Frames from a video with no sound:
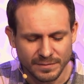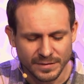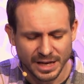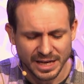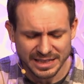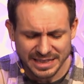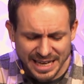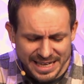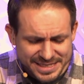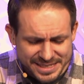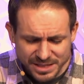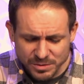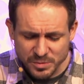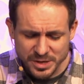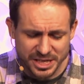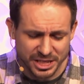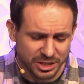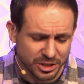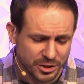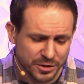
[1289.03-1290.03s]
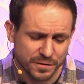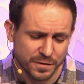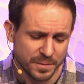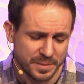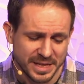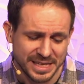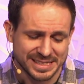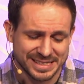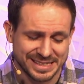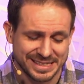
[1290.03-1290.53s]
A lesson we can learn
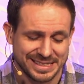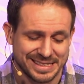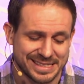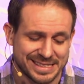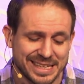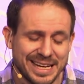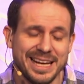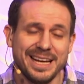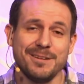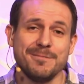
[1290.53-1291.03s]
from this is,